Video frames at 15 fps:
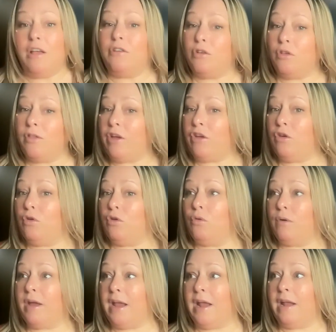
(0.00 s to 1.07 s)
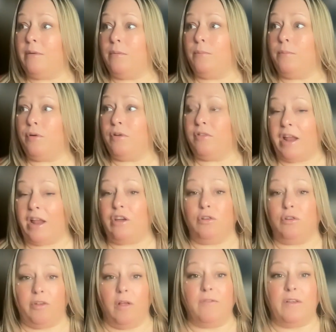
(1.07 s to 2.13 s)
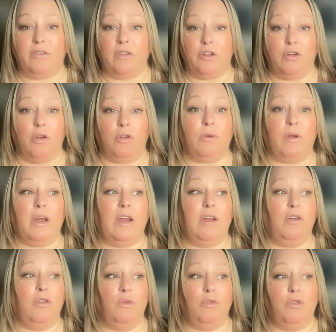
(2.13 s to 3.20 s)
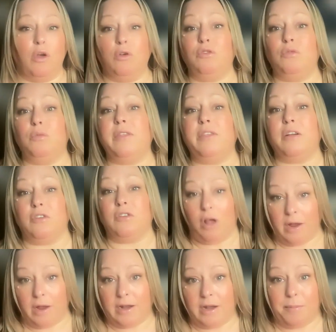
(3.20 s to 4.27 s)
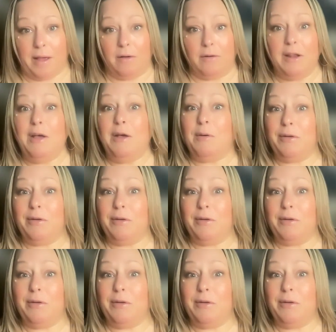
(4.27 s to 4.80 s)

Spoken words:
so that you can present yourself as a notary who knows what they're talking about